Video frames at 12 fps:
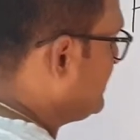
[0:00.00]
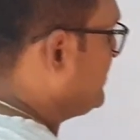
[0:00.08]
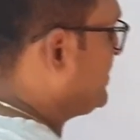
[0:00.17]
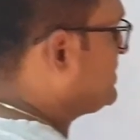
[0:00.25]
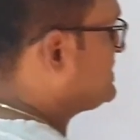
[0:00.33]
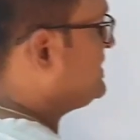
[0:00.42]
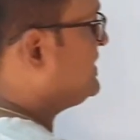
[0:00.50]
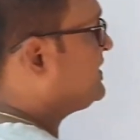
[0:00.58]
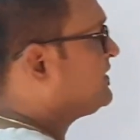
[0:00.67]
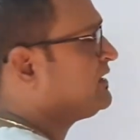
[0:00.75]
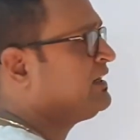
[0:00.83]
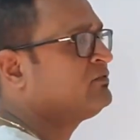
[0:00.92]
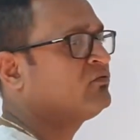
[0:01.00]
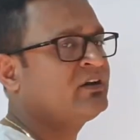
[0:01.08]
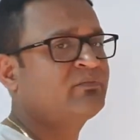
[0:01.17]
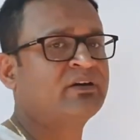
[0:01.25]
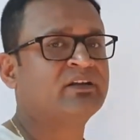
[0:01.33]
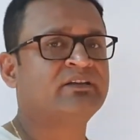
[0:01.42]
because here in
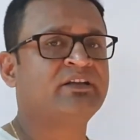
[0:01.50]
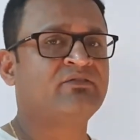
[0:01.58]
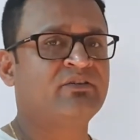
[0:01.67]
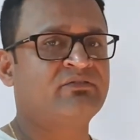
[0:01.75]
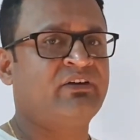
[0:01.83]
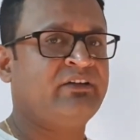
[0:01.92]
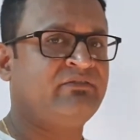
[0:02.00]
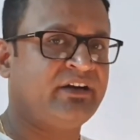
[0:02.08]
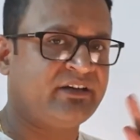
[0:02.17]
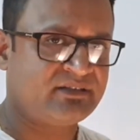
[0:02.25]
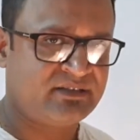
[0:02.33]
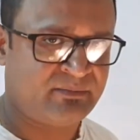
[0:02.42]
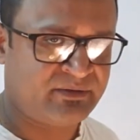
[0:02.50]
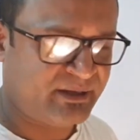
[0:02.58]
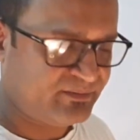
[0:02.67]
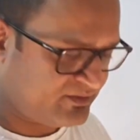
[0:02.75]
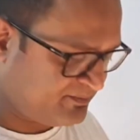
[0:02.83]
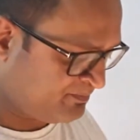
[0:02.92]
one button there were 5 letters,
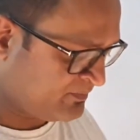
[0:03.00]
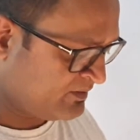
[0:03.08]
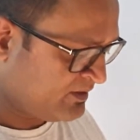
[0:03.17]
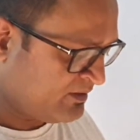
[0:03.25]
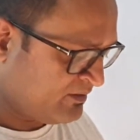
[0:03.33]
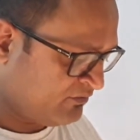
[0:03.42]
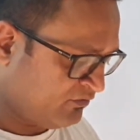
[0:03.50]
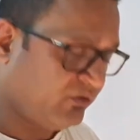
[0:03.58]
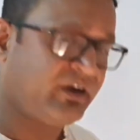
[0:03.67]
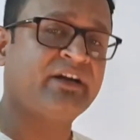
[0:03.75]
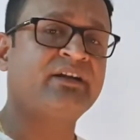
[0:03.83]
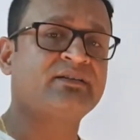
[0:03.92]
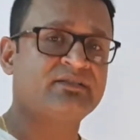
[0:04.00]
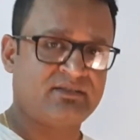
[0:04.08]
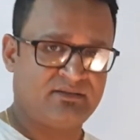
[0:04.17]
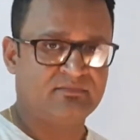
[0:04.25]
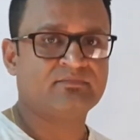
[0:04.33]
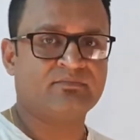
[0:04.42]
sometimes 4
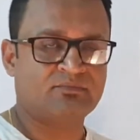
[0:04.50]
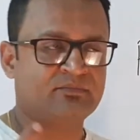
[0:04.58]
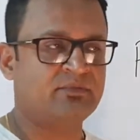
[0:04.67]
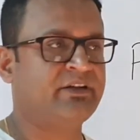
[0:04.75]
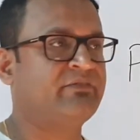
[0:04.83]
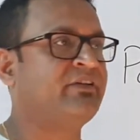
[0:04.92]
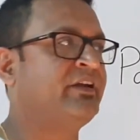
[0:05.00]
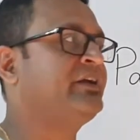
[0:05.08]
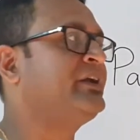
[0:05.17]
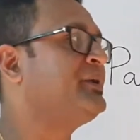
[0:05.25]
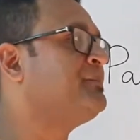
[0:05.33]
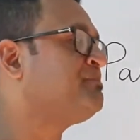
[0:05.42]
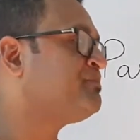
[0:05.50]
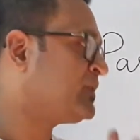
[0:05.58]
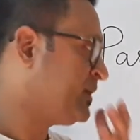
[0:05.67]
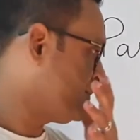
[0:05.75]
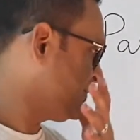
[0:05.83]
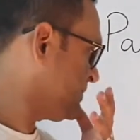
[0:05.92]
letters definitely.
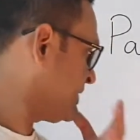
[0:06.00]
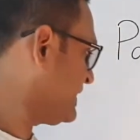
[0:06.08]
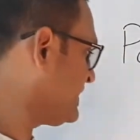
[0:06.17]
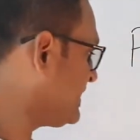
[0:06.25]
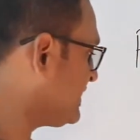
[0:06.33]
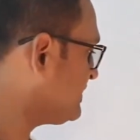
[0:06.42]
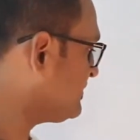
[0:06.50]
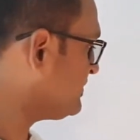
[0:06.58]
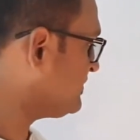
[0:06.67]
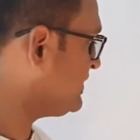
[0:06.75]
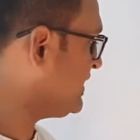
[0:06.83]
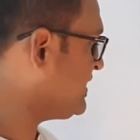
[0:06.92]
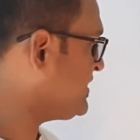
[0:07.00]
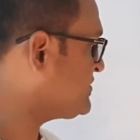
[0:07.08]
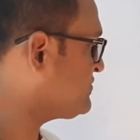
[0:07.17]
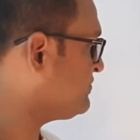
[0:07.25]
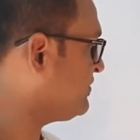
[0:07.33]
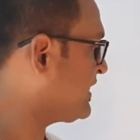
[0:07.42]
Here
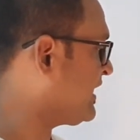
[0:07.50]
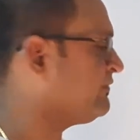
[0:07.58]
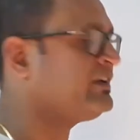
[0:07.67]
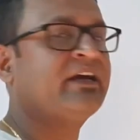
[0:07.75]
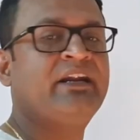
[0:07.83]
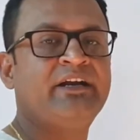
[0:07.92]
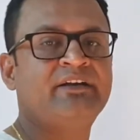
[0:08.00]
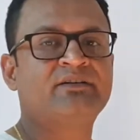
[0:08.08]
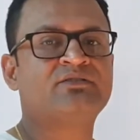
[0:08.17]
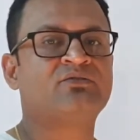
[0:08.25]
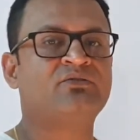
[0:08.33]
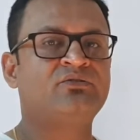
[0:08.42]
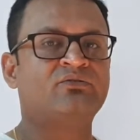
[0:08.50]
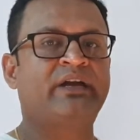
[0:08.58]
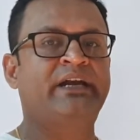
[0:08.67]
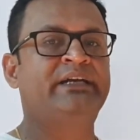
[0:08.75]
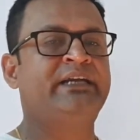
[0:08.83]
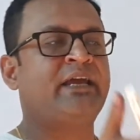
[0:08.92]
each were having a letter, so you
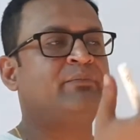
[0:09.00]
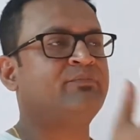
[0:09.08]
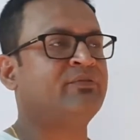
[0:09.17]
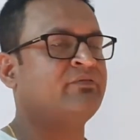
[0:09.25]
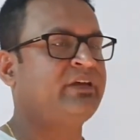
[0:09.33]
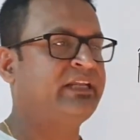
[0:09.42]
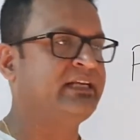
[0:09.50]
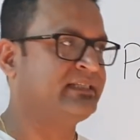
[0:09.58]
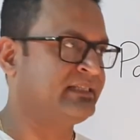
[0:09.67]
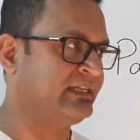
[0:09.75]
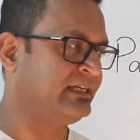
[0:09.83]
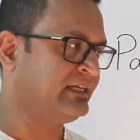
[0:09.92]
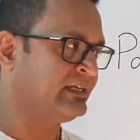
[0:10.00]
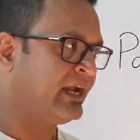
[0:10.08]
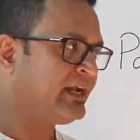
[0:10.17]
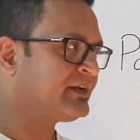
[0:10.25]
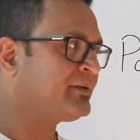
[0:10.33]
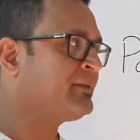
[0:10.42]
can type very easily,
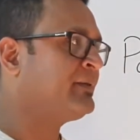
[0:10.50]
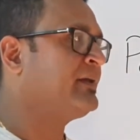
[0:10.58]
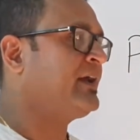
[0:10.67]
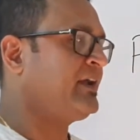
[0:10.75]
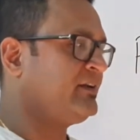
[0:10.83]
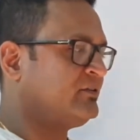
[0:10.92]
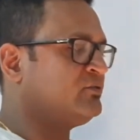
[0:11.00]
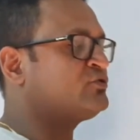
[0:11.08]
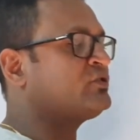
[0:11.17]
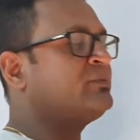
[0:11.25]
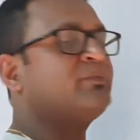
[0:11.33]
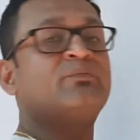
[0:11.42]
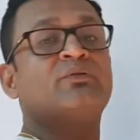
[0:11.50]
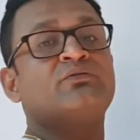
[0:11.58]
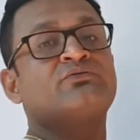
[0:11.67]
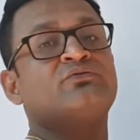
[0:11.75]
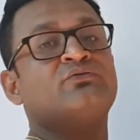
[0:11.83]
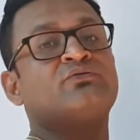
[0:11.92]
right? And usually people
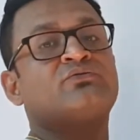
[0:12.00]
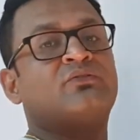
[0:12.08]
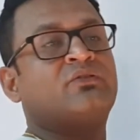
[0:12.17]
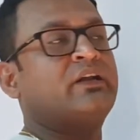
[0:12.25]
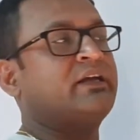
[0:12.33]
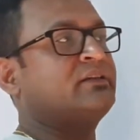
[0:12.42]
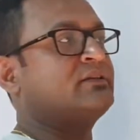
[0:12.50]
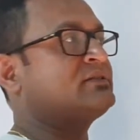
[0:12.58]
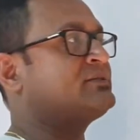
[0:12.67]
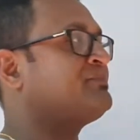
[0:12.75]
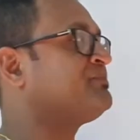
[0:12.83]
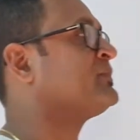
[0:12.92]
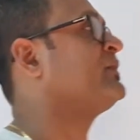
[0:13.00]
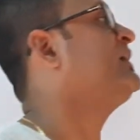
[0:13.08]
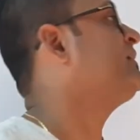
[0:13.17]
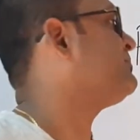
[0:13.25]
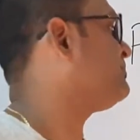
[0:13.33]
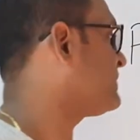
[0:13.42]
used to use phone like this,
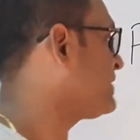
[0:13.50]
right?